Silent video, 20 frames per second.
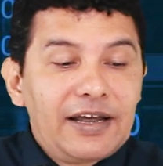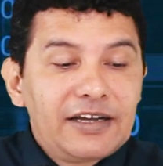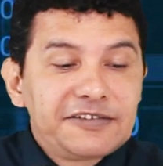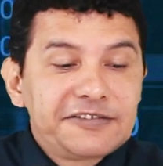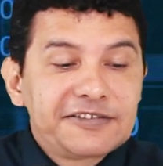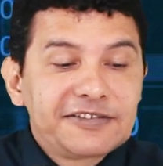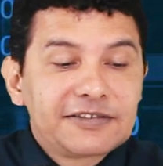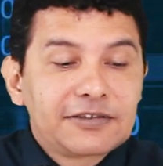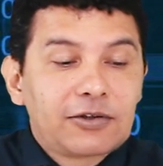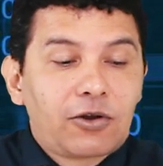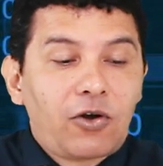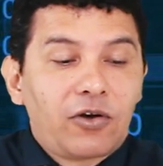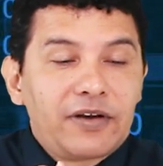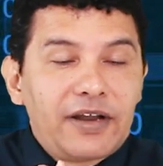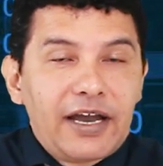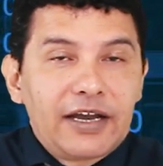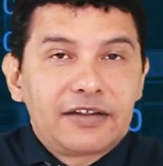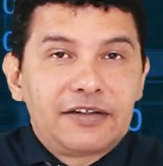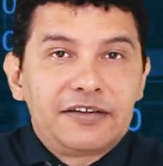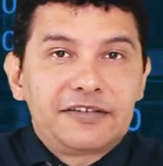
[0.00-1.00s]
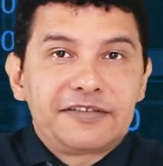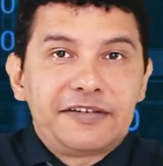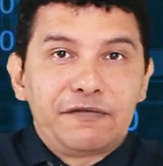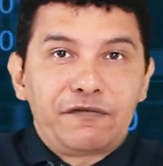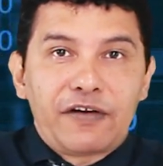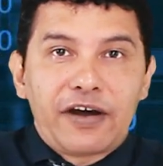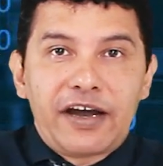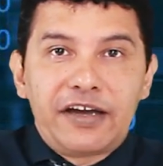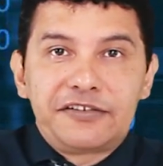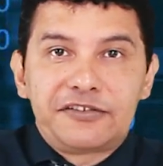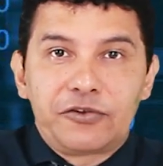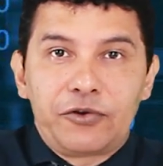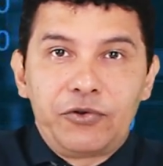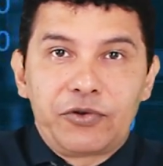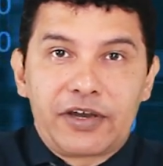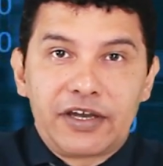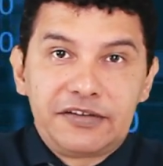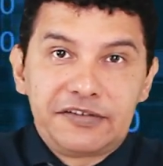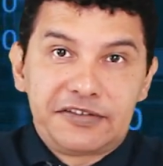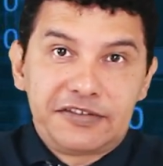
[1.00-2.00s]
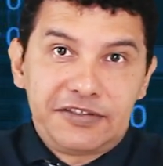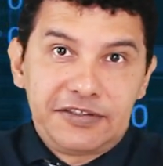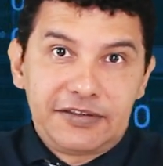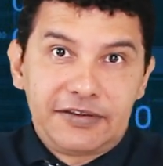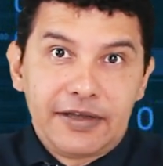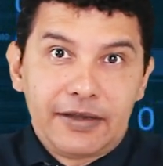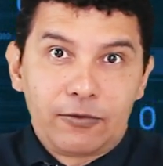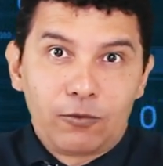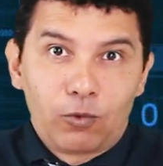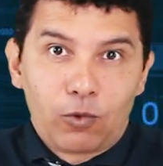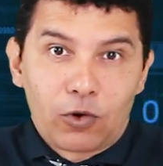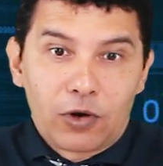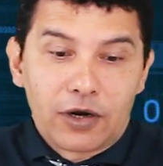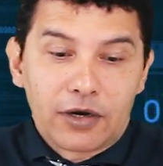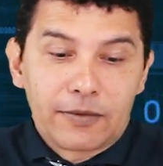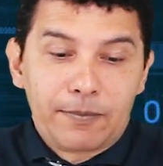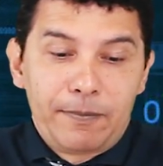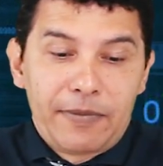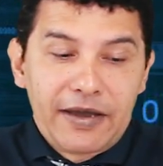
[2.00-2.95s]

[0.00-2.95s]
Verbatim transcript: let's connect this device so you can see them work